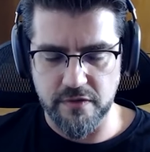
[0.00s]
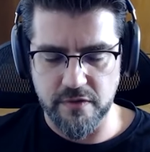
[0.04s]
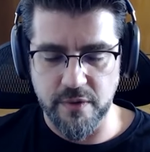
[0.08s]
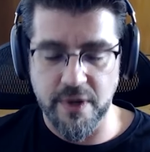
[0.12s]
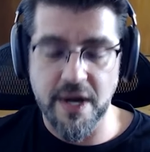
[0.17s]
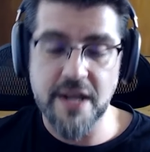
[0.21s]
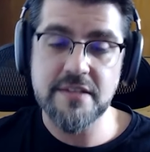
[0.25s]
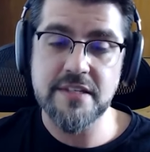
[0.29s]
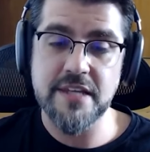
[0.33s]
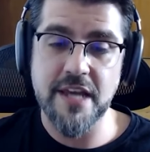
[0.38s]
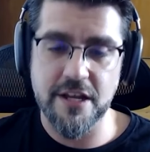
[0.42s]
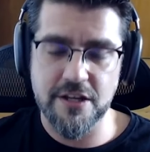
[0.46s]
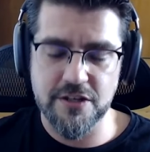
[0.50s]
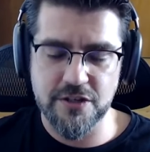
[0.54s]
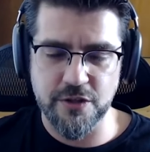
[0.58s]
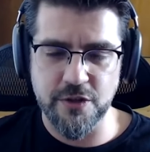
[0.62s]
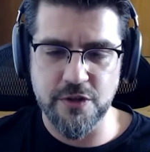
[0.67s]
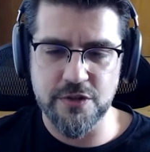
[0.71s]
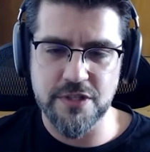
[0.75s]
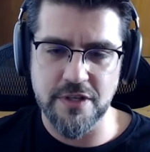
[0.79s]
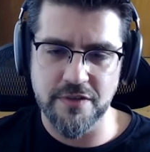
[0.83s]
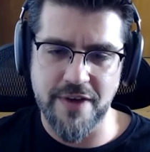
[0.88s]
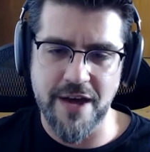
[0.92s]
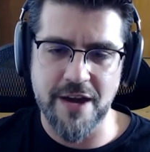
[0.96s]
When I say
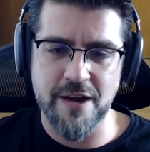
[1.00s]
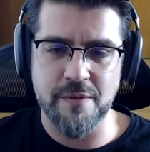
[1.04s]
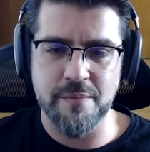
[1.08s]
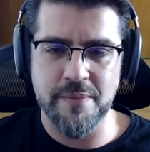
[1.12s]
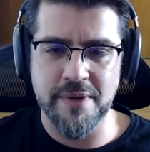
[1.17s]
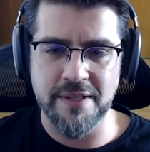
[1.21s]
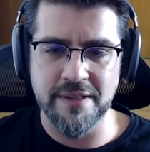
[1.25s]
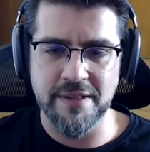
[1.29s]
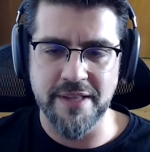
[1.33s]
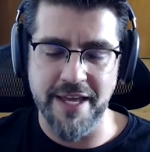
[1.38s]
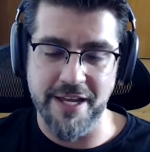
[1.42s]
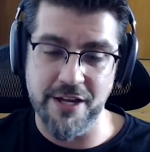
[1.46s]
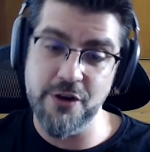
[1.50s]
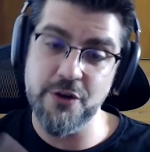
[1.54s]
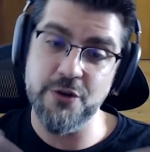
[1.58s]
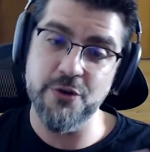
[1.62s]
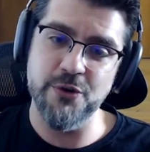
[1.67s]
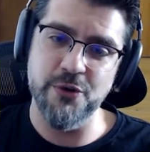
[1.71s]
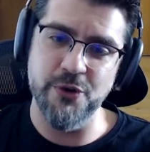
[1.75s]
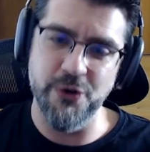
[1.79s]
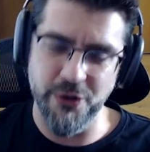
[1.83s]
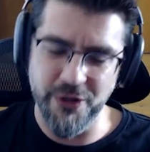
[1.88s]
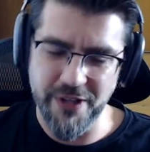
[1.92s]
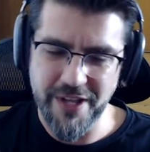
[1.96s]
exclusive, I don't mean like
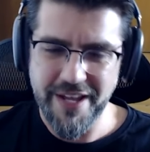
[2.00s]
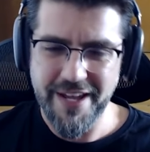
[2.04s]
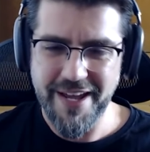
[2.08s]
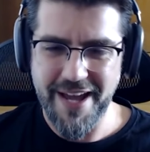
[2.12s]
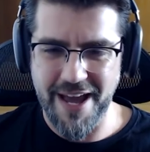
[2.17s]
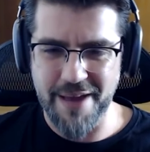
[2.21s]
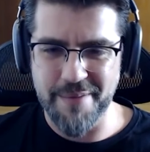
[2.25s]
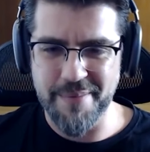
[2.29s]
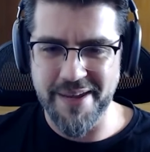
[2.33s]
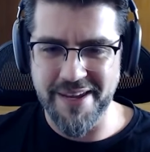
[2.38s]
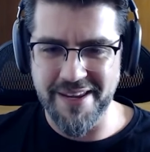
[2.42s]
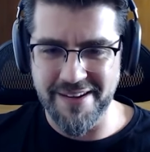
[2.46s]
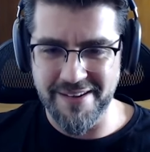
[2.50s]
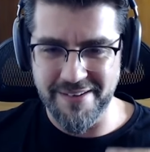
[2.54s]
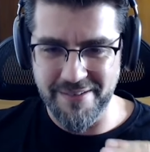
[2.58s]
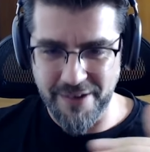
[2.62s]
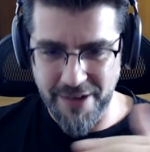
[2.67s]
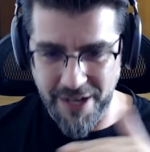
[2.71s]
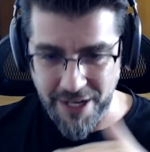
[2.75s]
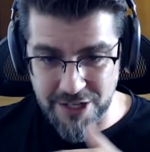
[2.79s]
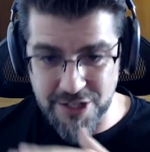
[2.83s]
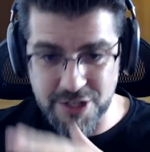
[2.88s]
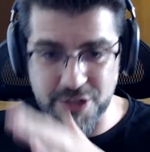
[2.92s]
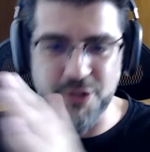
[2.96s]
cool. I mean
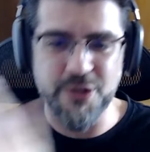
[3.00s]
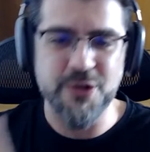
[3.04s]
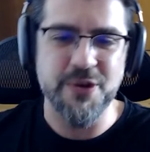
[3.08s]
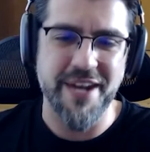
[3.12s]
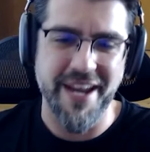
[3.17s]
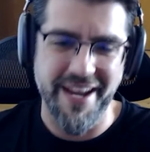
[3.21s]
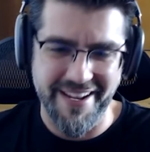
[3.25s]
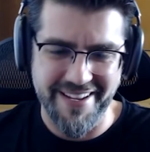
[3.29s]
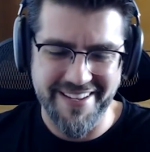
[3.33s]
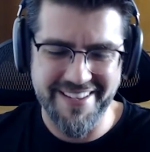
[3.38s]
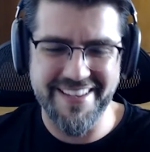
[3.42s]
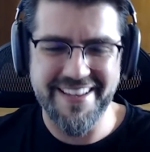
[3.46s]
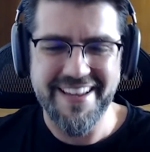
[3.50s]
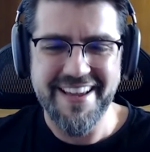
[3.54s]
excluding.